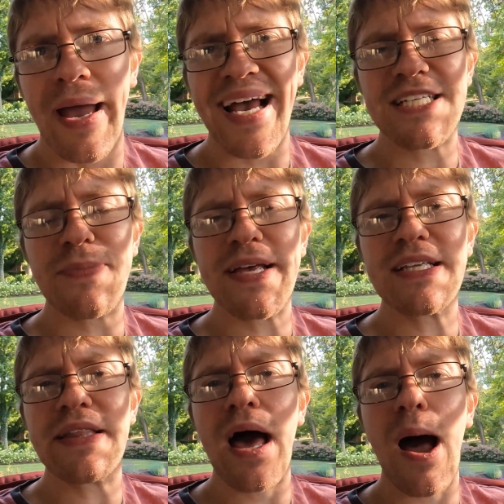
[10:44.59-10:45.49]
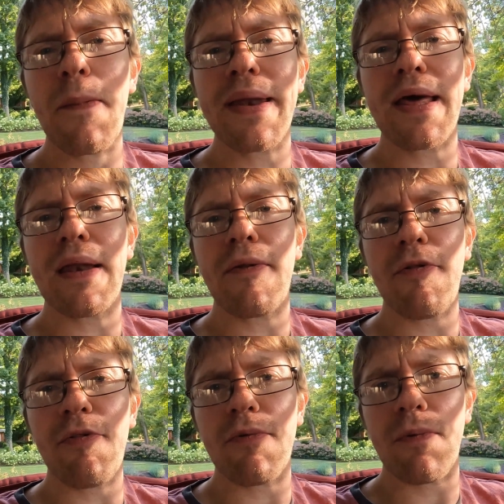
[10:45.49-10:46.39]
has been the dominant
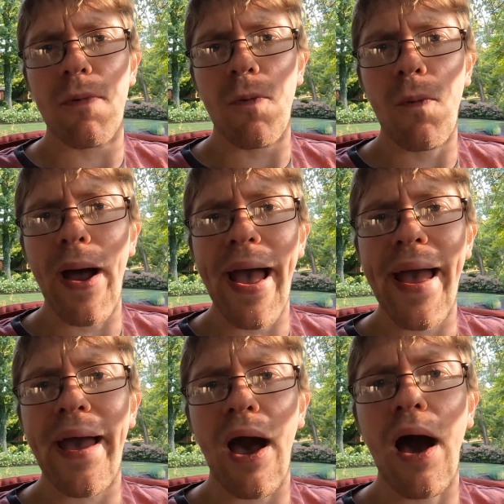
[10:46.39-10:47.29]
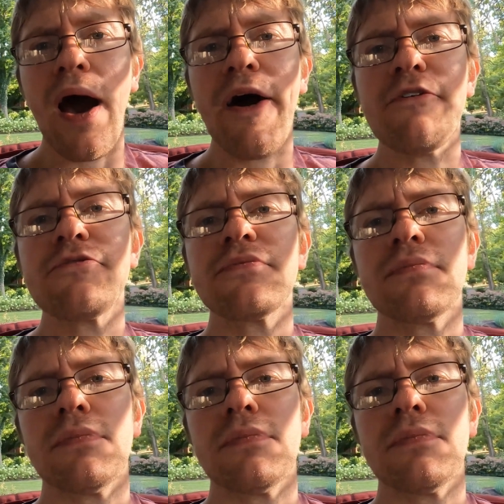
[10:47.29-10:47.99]
way of